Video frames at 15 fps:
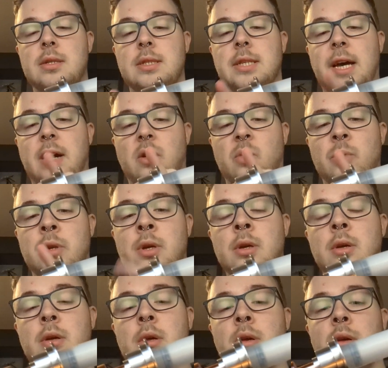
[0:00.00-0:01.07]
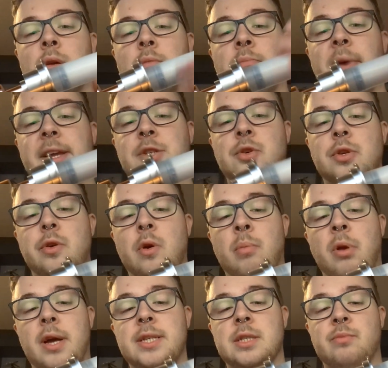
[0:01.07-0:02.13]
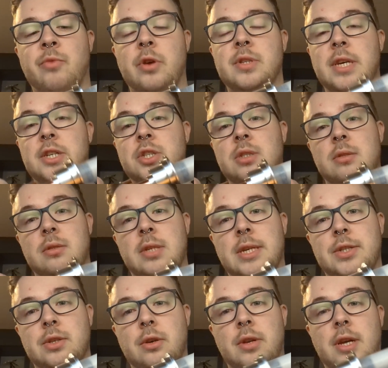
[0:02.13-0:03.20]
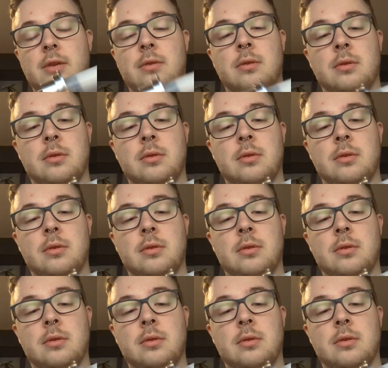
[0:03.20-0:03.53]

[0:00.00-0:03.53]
down, make sure you apply some rotation as you go down.